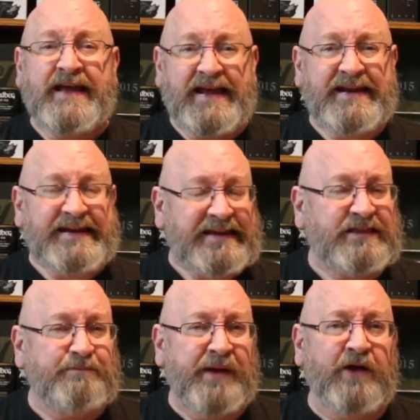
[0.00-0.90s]
and hit
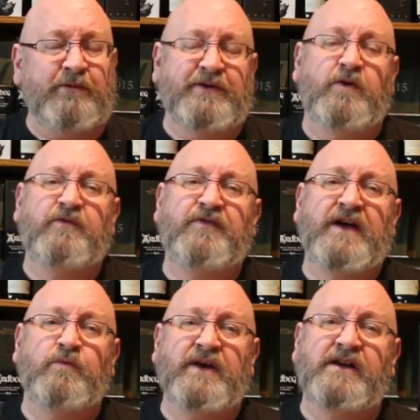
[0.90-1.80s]
the bell to be
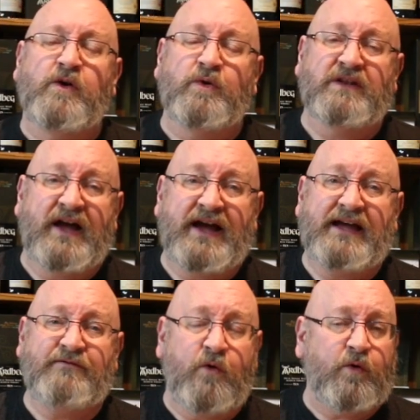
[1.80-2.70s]
notified when I go
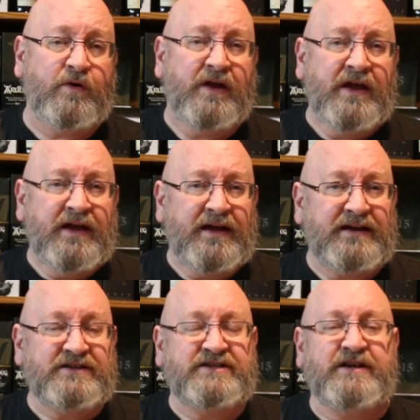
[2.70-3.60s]
live or
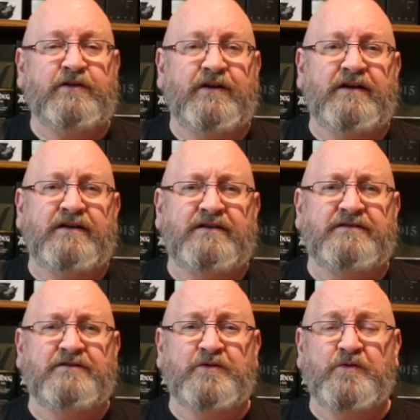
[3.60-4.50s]
share a
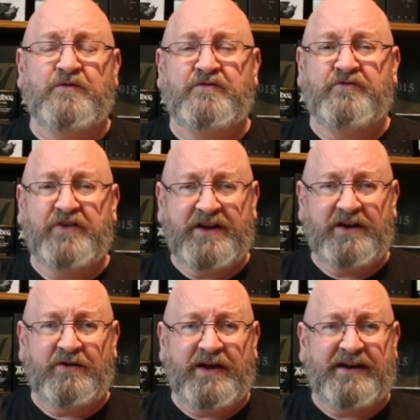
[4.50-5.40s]
new
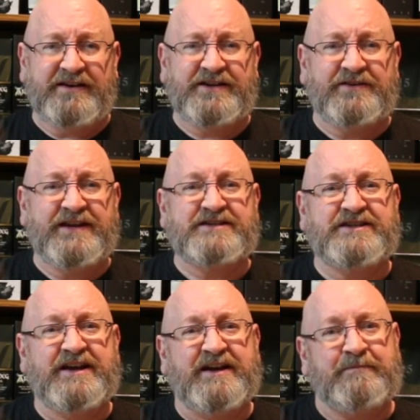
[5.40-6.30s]
video. And until next
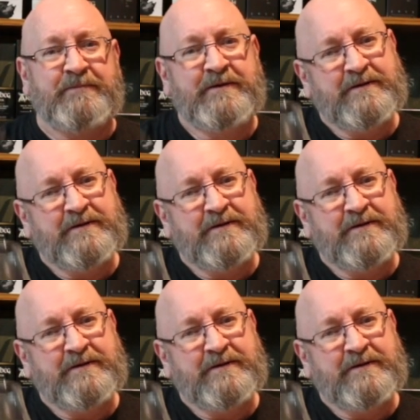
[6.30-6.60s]
time,